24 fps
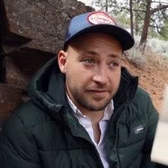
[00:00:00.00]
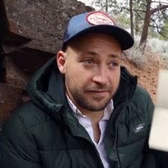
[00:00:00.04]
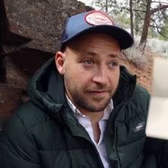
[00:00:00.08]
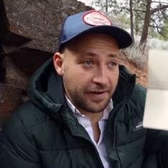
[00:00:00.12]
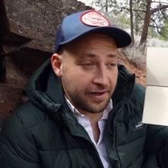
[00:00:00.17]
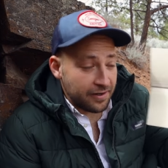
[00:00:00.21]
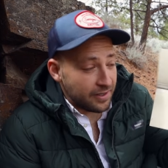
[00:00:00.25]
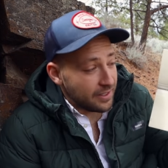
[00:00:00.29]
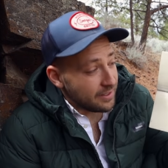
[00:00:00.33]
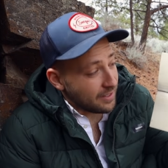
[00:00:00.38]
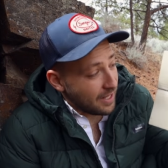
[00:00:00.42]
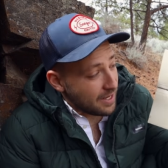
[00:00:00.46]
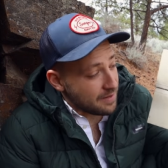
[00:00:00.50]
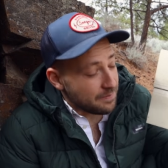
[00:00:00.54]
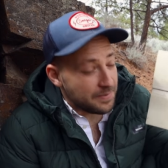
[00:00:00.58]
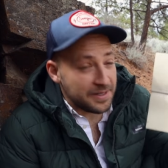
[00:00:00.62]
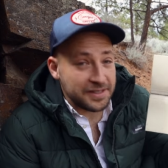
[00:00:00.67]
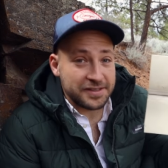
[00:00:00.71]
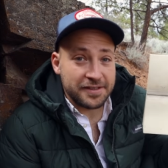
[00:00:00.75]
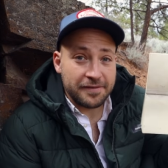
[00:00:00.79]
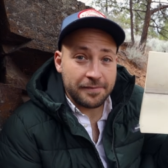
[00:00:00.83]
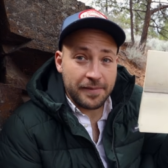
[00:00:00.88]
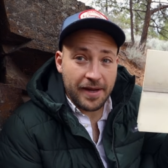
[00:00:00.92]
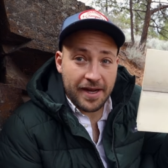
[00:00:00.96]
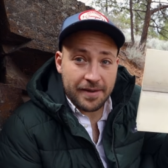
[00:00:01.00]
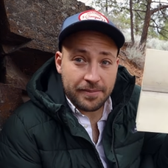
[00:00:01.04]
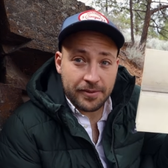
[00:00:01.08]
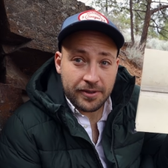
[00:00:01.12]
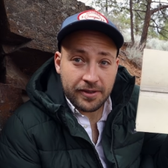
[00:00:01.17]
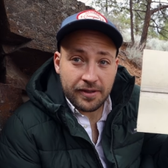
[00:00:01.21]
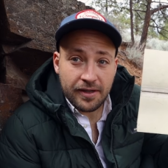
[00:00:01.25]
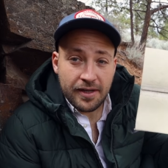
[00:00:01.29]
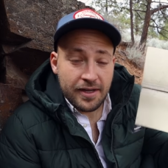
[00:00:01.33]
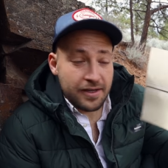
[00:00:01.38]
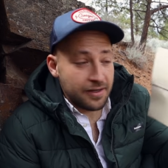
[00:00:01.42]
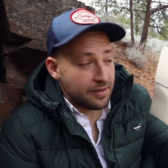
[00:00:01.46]
very light piece of
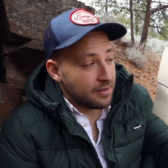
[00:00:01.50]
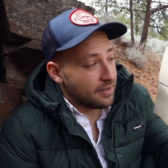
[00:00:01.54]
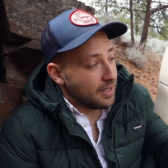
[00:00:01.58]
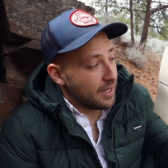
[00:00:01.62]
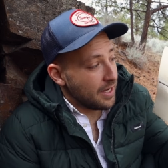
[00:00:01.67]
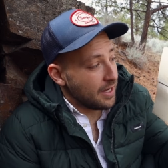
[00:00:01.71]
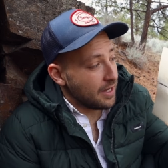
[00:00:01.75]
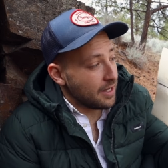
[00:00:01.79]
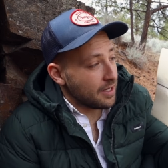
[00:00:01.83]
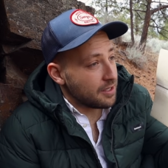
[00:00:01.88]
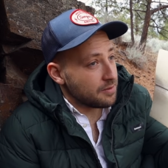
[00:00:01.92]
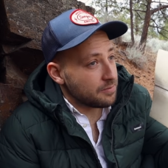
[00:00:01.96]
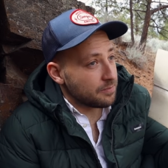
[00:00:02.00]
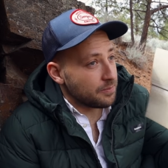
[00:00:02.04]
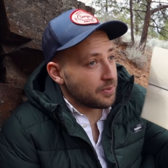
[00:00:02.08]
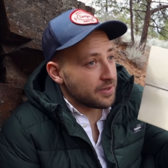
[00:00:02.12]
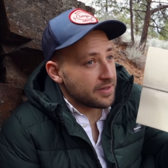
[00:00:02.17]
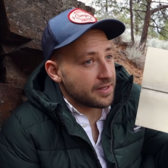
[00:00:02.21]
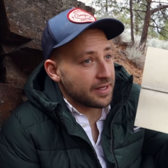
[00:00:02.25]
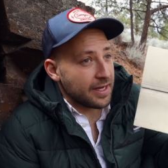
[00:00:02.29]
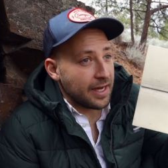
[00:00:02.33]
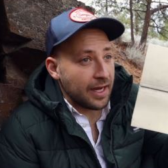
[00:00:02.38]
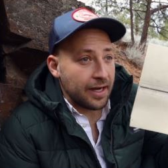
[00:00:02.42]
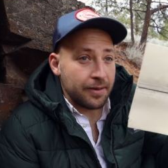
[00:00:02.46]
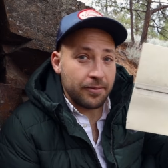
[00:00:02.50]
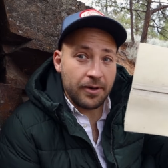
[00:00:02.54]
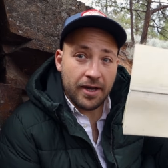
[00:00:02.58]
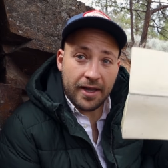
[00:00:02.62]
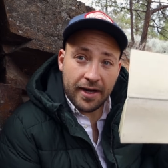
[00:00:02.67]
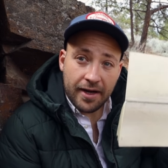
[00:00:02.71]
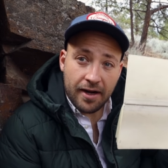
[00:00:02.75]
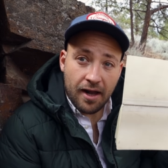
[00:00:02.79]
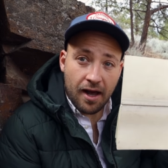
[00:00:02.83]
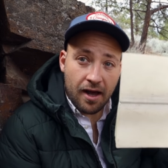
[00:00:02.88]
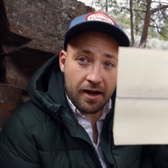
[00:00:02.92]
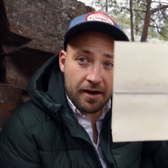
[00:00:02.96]
paper and put the camera in
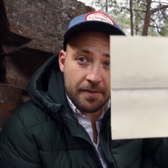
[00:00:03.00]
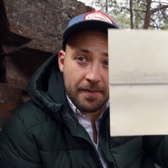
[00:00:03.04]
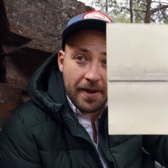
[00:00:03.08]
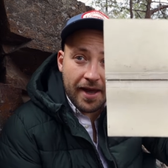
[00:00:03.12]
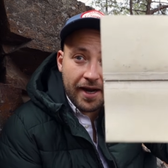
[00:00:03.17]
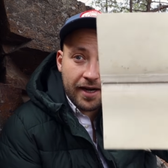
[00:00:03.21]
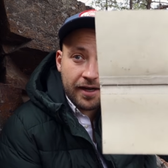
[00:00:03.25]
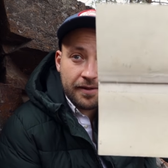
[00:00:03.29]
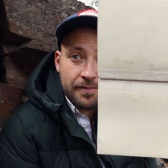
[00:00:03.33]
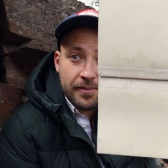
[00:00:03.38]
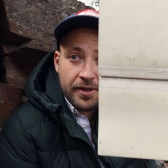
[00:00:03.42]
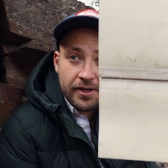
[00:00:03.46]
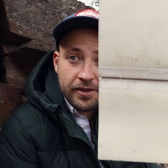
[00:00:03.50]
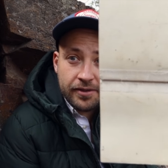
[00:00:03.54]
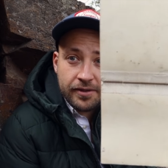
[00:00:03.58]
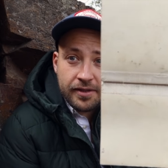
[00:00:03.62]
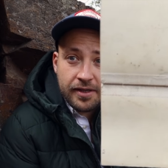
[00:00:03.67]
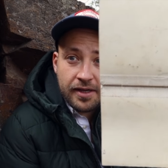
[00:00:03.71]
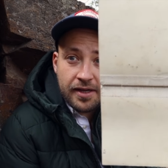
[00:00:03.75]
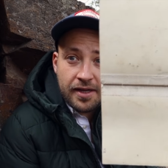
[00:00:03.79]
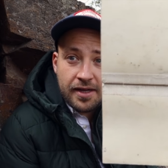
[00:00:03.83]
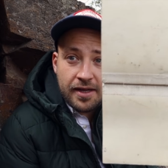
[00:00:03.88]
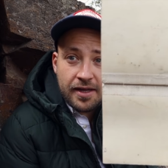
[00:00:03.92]
an automatic mode,